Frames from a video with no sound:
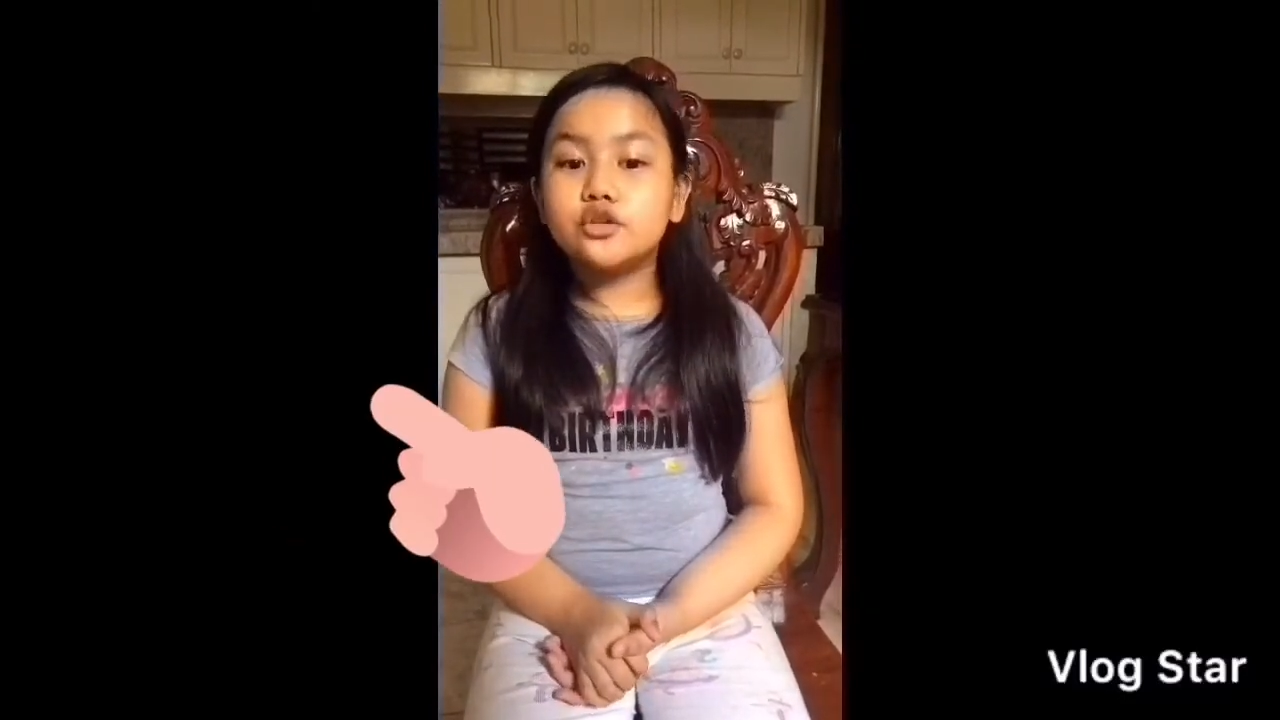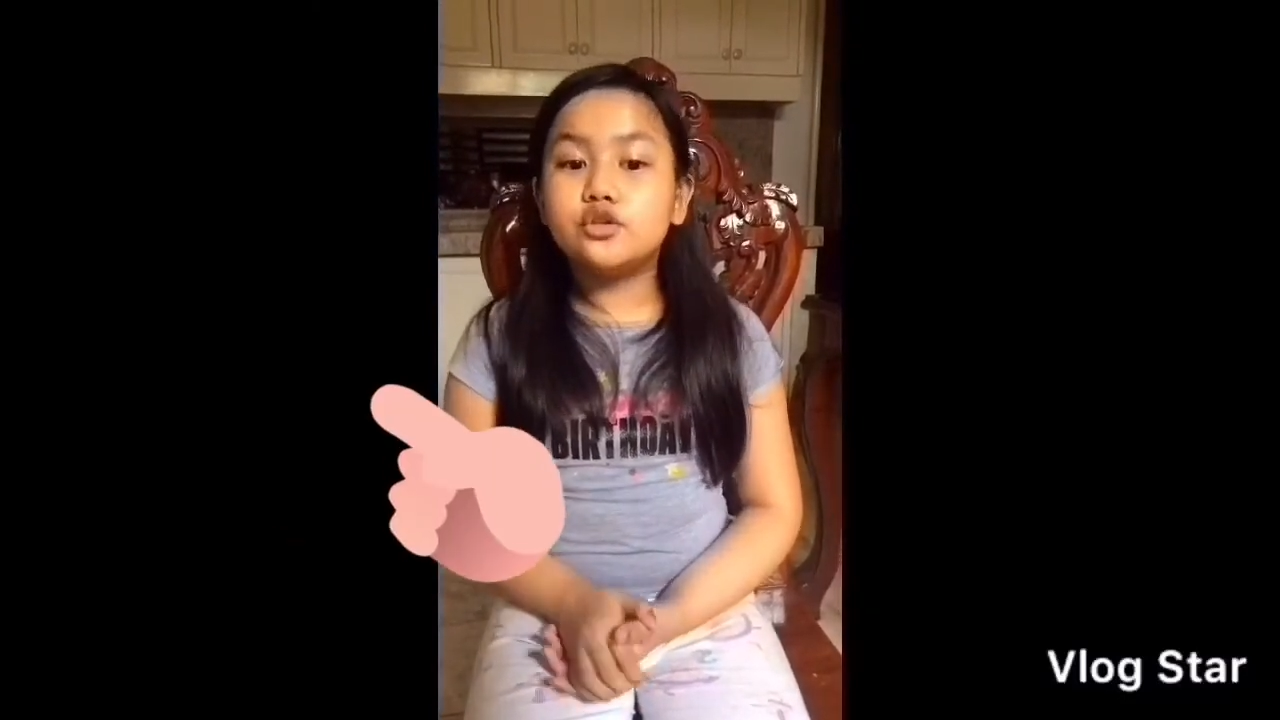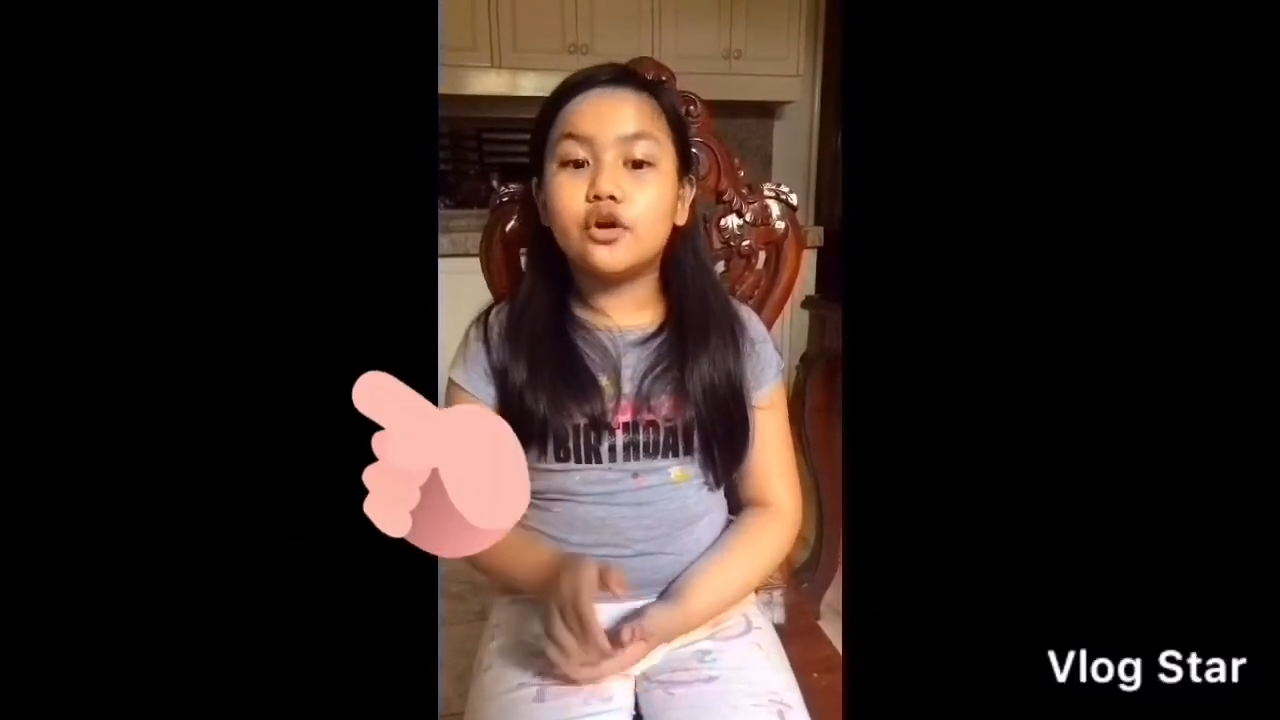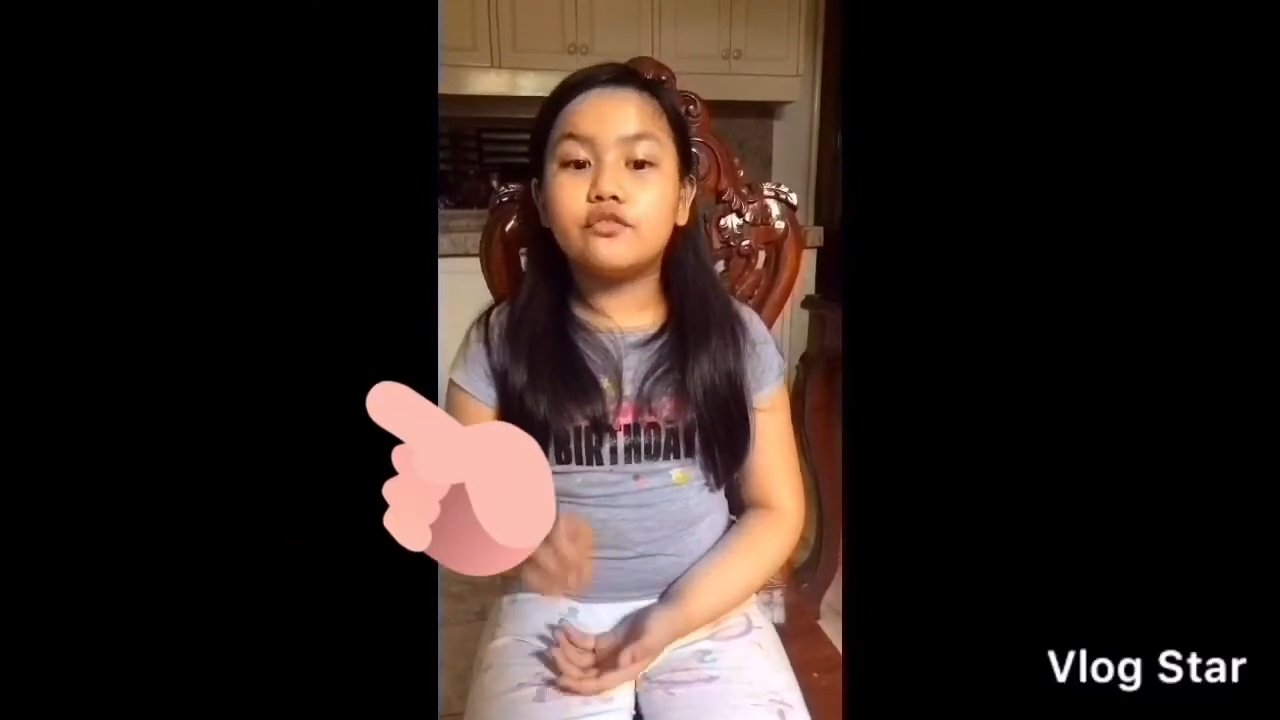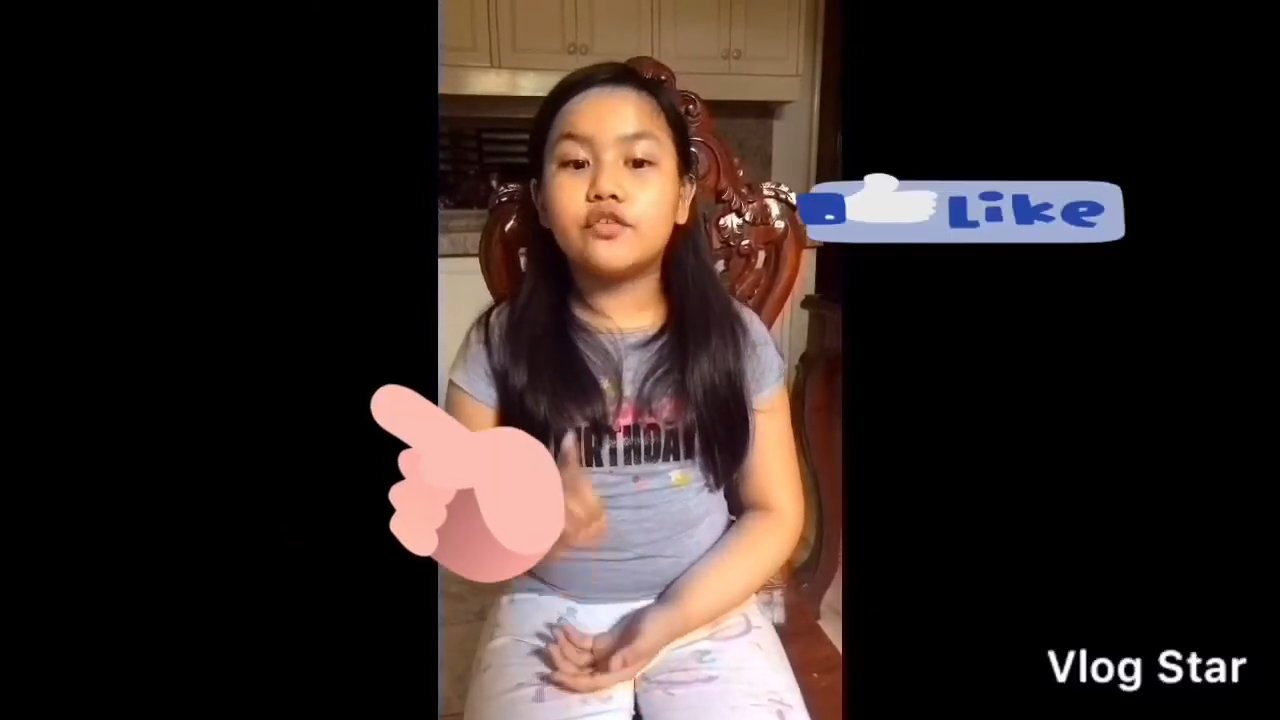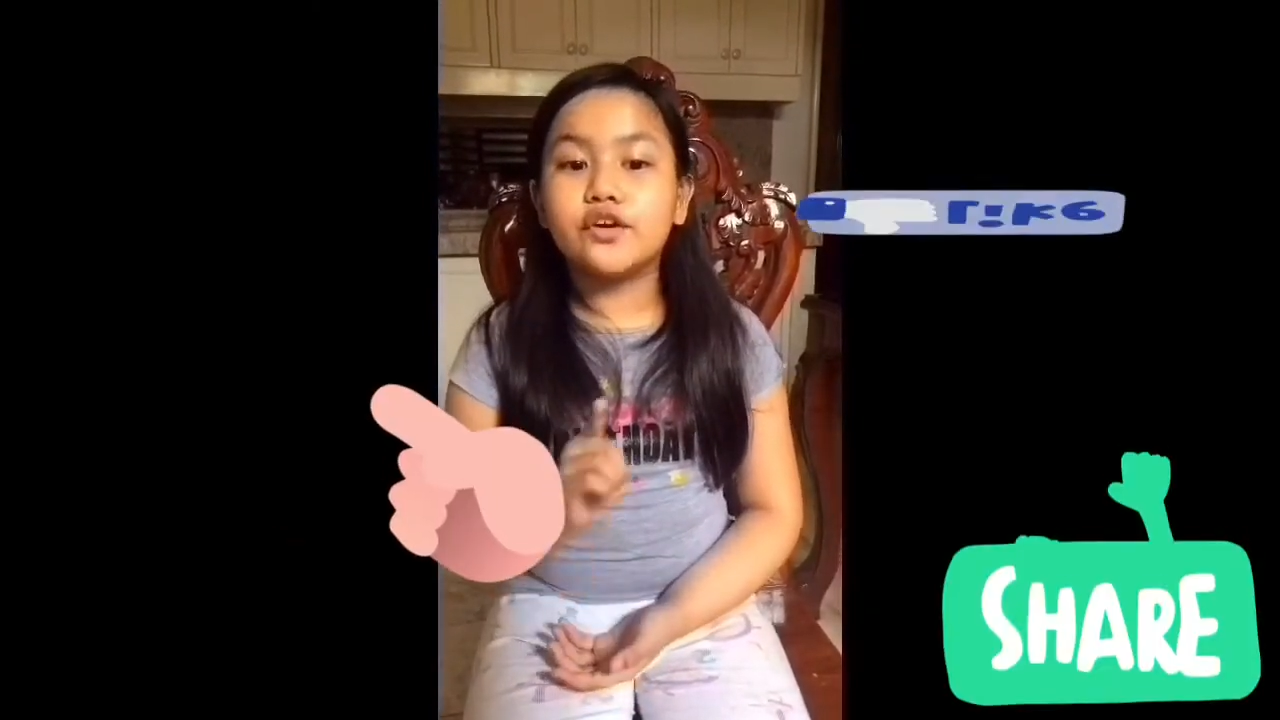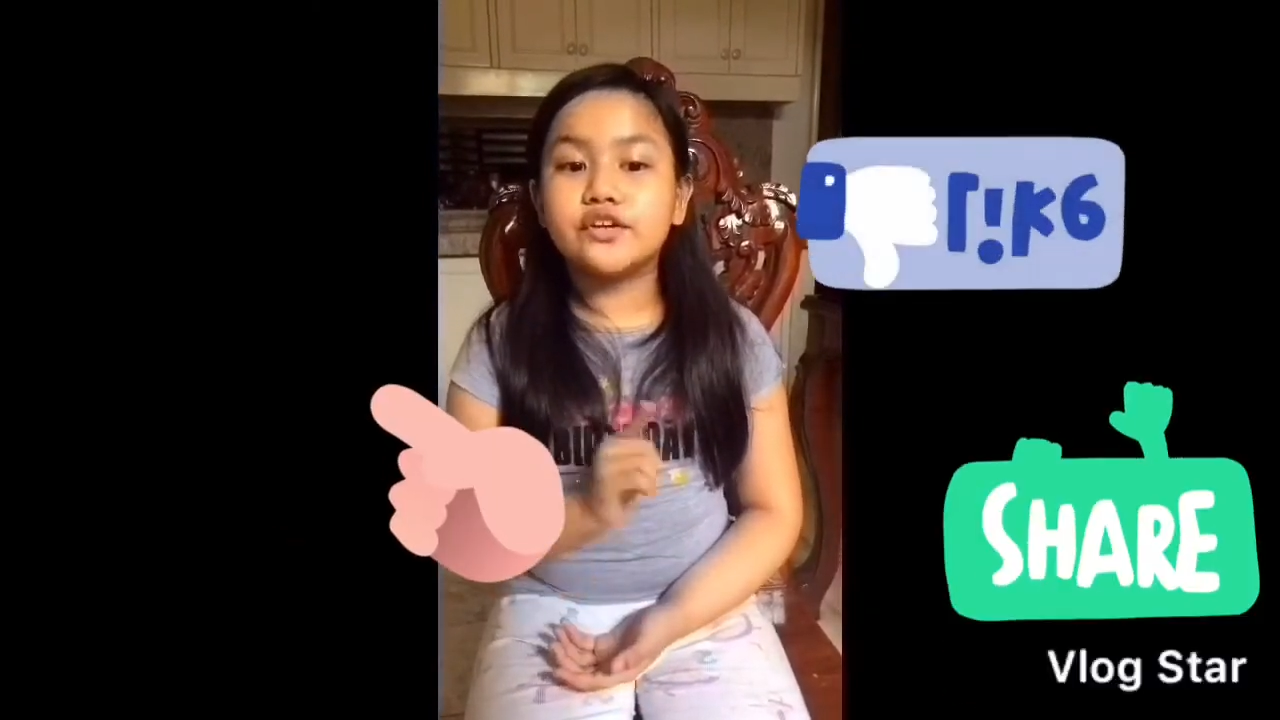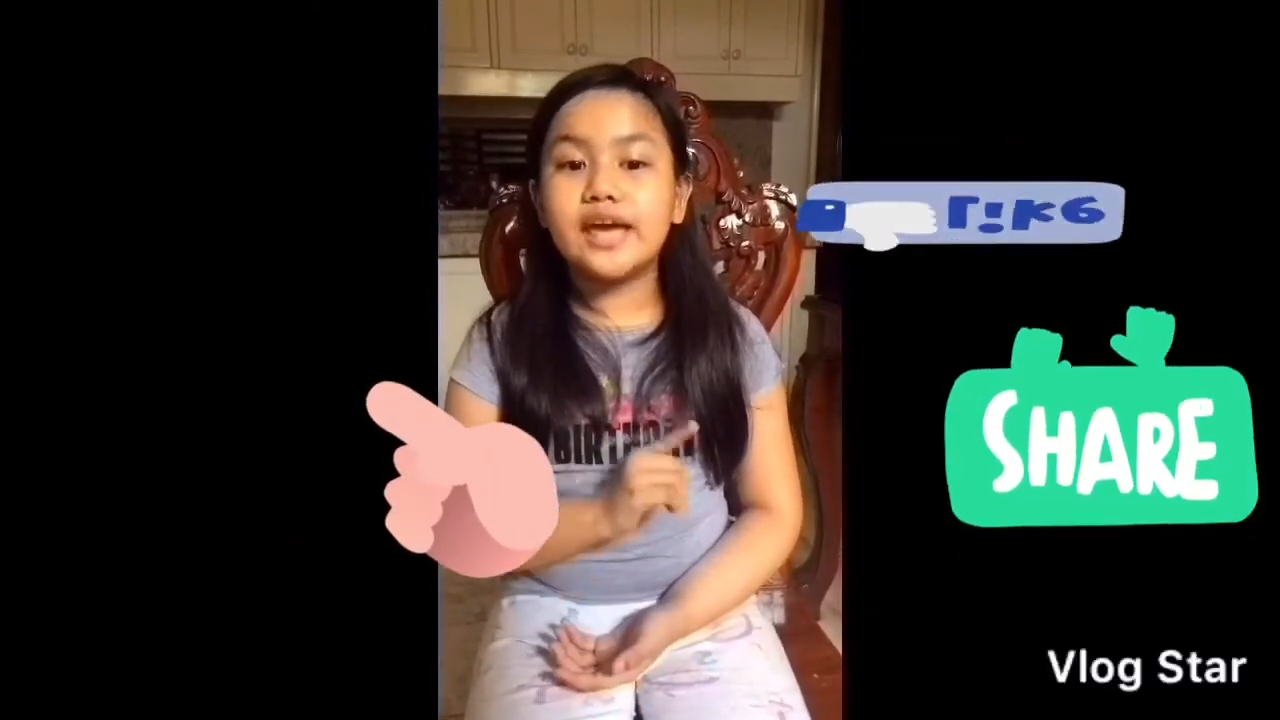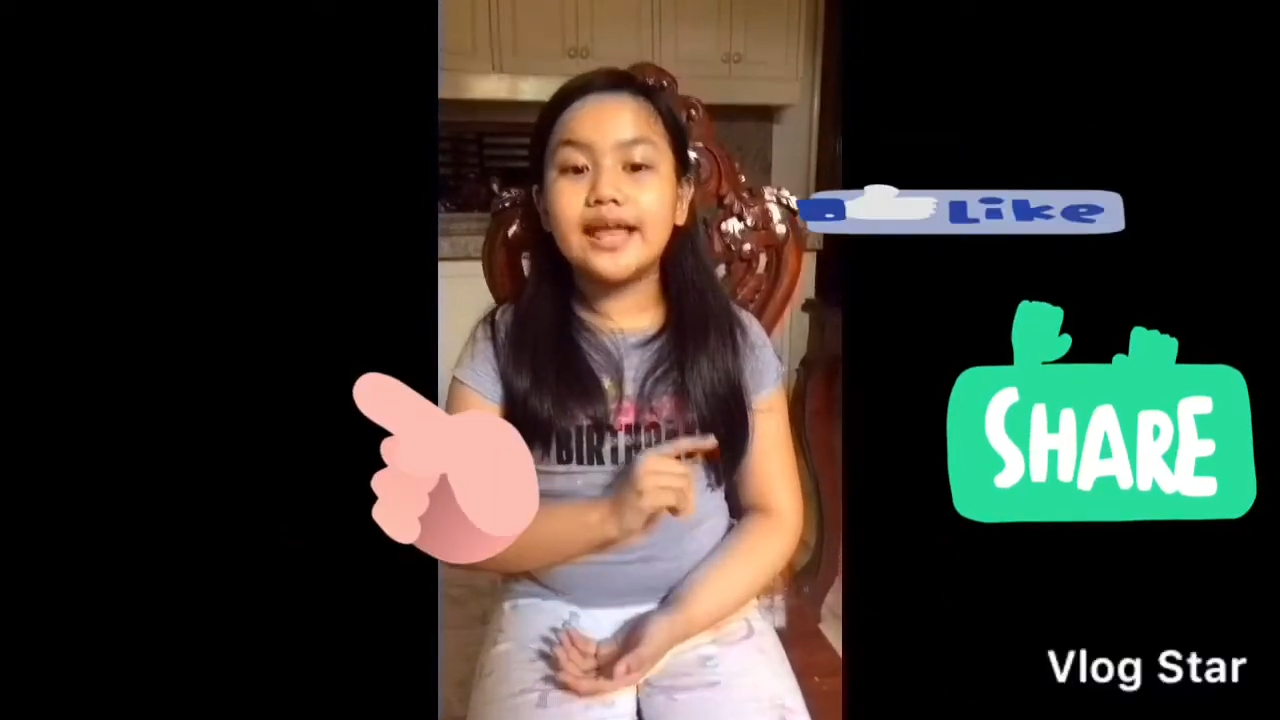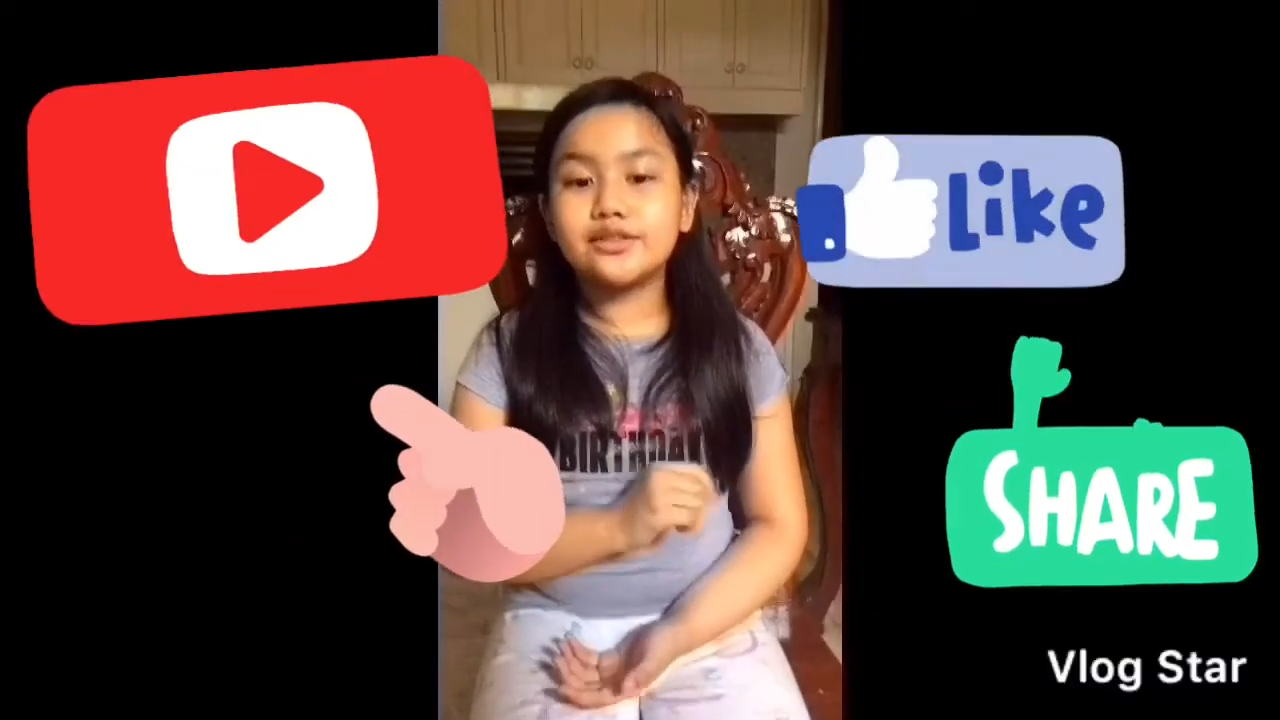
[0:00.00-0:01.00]
Don't
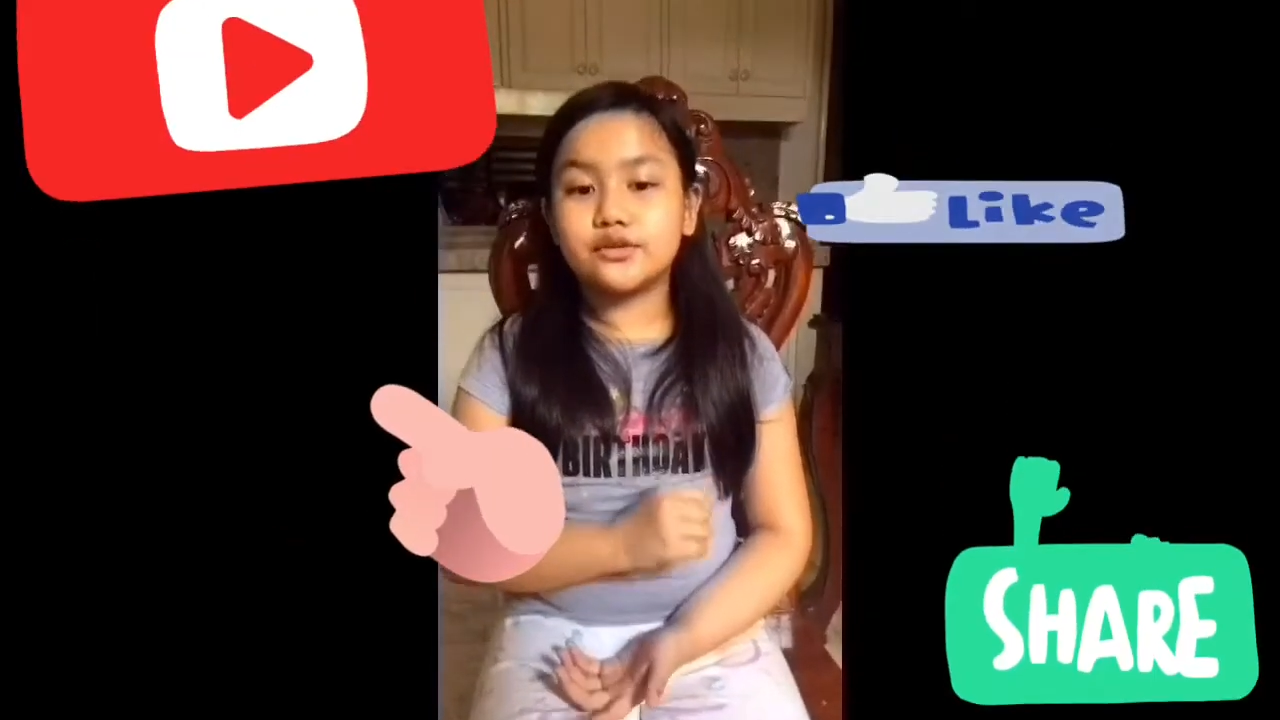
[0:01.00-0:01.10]
forget